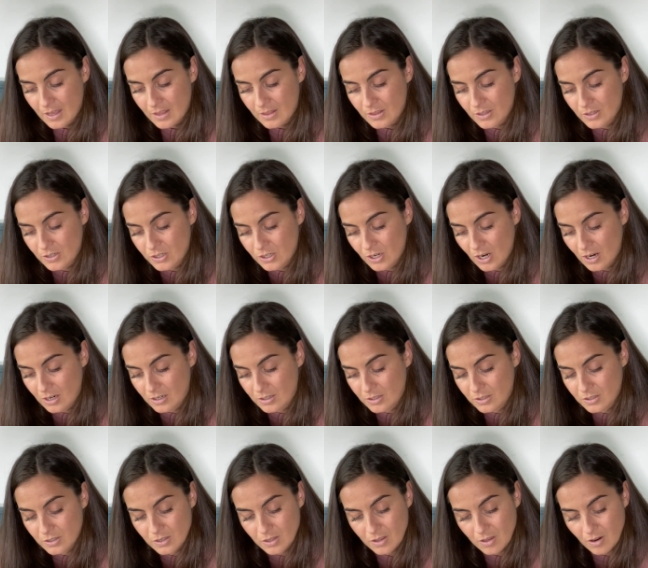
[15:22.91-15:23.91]
The
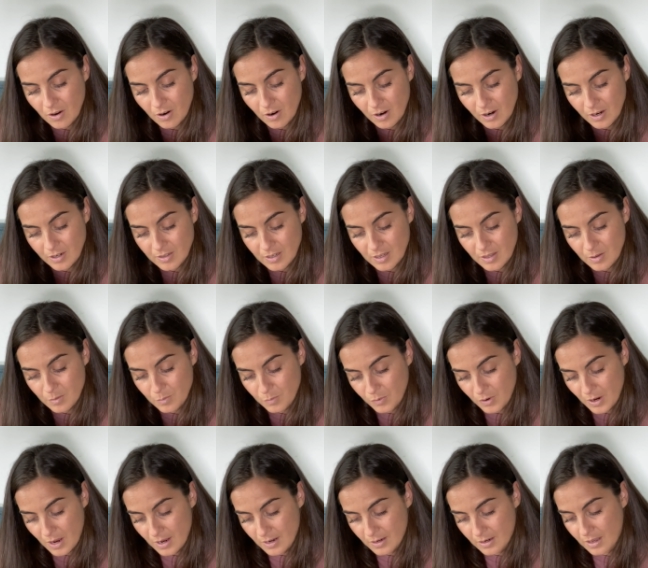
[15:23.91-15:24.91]
shocks to the heart and the
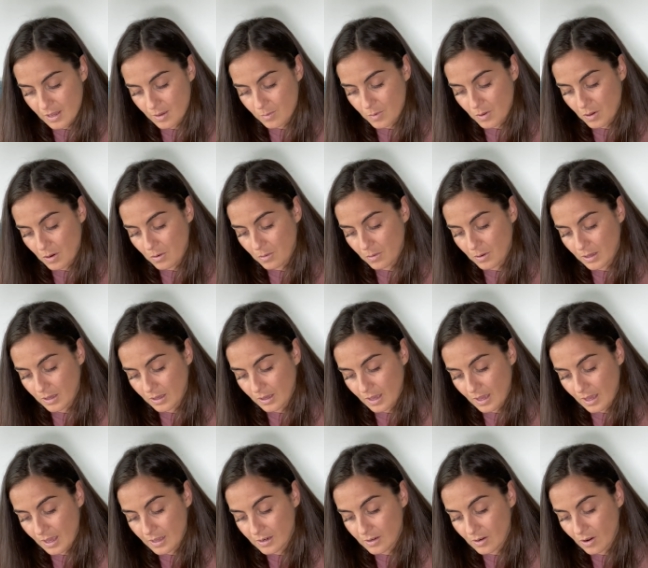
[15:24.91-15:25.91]
brain kept going,
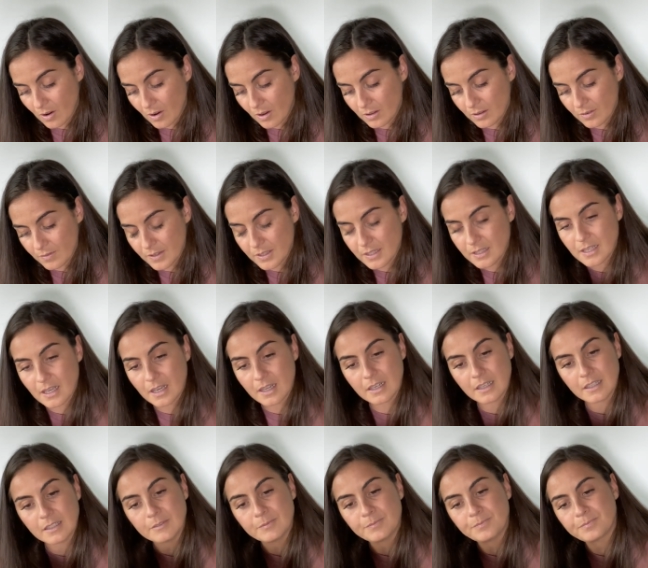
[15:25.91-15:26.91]
and all of a
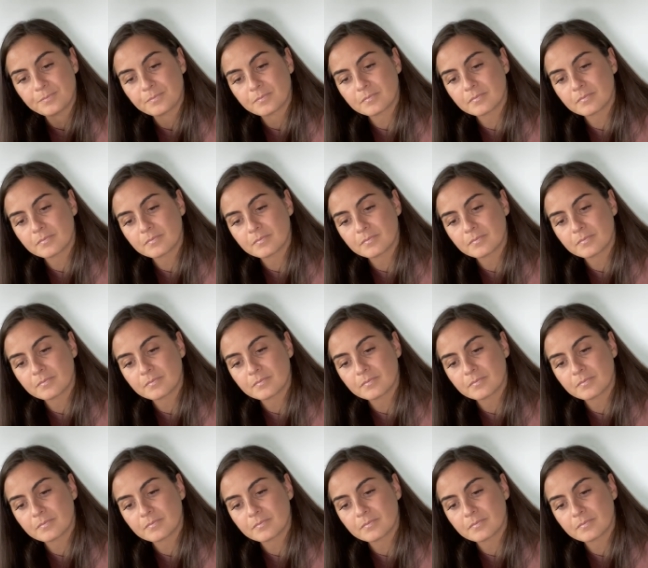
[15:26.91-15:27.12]
sudden,